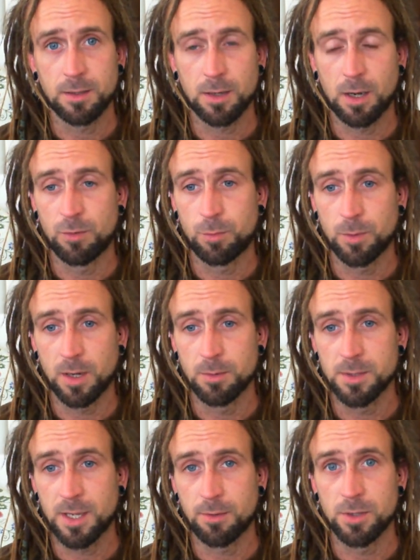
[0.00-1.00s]
I
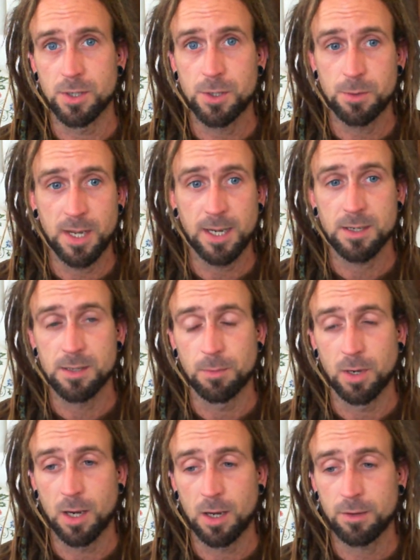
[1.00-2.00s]
was given 2 decks in
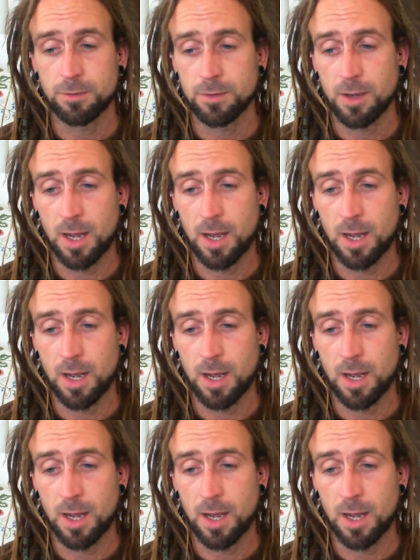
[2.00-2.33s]
my life.